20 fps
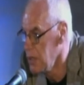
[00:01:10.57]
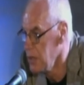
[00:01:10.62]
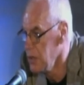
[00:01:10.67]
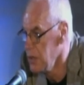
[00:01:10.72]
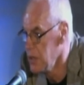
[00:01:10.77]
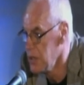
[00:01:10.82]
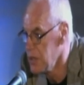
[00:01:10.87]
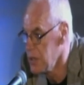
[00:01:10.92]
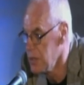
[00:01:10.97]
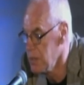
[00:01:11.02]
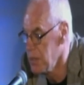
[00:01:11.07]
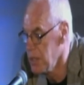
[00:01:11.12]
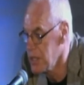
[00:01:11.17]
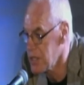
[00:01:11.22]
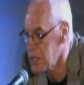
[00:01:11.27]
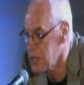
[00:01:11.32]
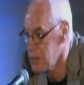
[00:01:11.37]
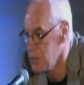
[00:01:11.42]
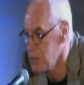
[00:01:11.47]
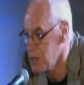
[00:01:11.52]
that the
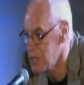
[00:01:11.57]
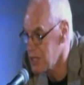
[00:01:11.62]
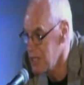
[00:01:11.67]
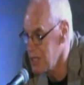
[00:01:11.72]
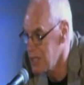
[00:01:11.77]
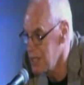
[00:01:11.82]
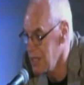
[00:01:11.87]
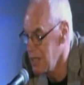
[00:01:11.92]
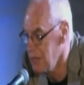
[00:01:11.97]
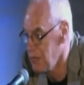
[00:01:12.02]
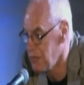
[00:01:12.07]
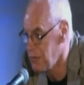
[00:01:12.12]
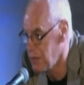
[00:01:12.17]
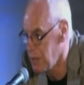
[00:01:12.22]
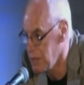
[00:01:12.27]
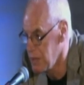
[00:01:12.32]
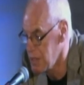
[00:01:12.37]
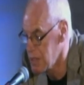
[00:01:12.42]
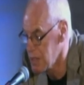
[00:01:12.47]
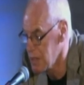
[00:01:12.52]
person was sitting in
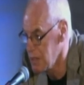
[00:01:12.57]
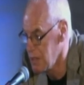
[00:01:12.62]
front